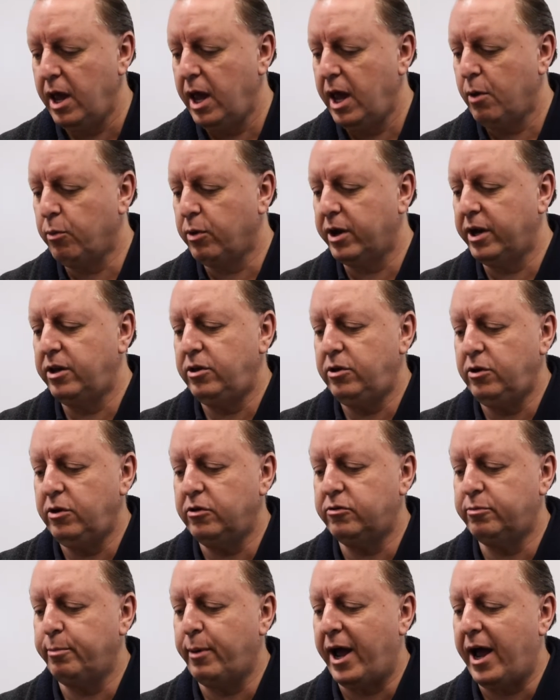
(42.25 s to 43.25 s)
And we're going to
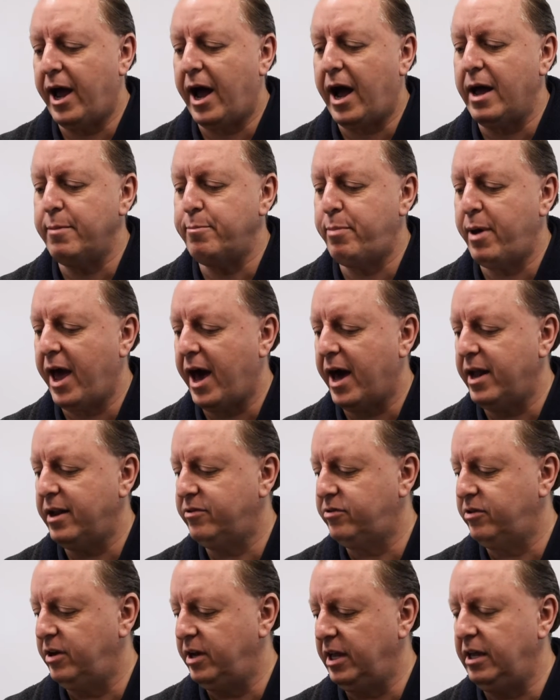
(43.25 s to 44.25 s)
use my iPad
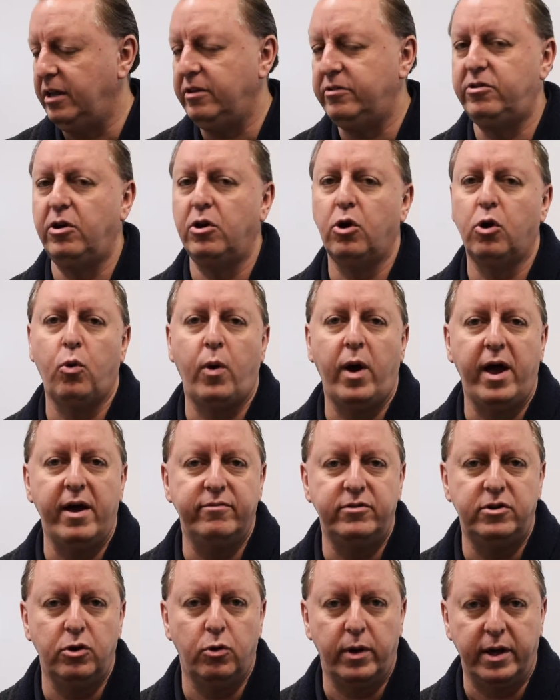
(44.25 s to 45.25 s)
as an easier way
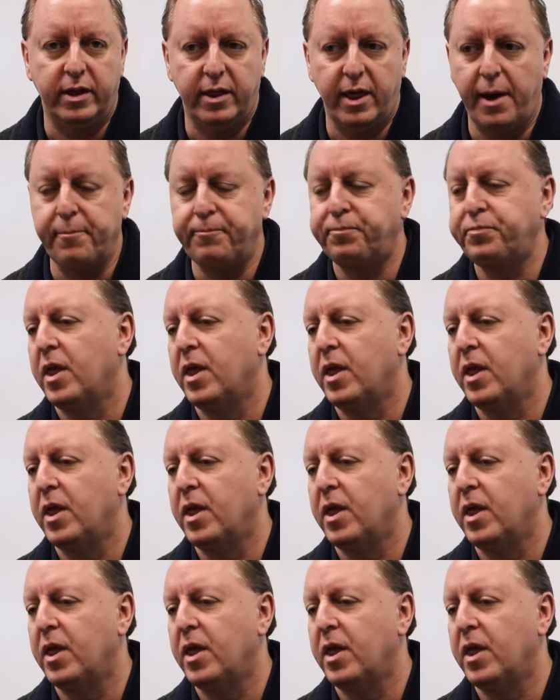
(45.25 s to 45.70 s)
of doing that.